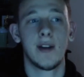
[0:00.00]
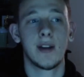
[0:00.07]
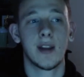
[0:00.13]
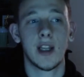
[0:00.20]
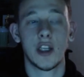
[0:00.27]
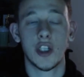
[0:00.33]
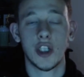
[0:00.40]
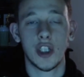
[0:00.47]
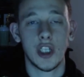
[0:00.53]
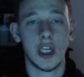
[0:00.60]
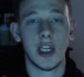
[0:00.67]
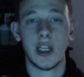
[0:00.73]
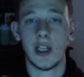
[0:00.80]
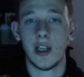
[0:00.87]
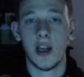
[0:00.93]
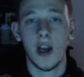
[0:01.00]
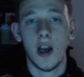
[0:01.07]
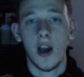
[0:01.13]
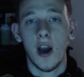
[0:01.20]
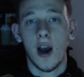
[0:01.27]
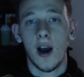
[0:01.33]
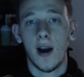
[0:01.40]
I think that
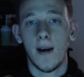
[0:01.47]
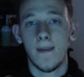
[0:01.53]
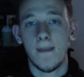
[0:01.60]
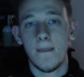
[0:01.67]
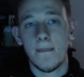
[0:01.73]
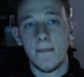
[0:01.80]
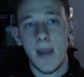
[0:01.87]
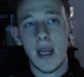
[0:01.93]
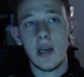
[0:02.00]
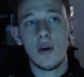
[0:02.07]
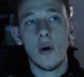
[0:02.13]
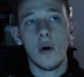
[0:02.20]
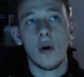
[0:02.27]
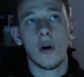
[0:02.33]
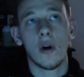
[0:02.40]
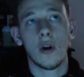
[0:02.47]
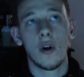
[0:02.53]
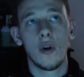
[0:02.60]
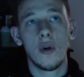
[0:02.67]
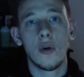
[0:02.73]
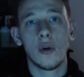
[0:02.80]
she may not